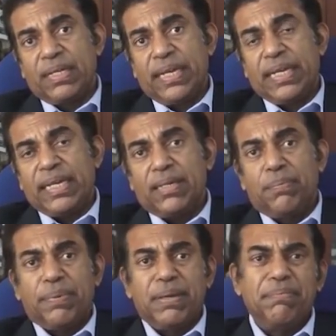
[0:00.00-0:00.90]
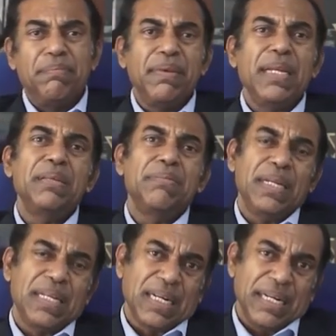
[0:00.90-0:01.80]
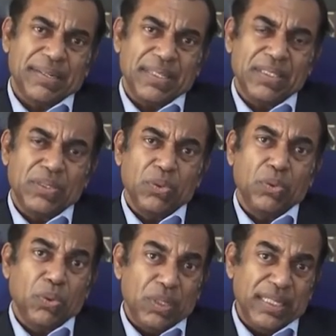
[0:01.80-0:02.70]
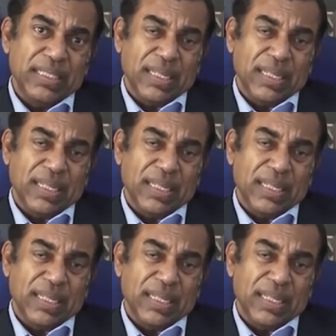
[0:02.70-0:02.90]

I can compare many, many countries. So all these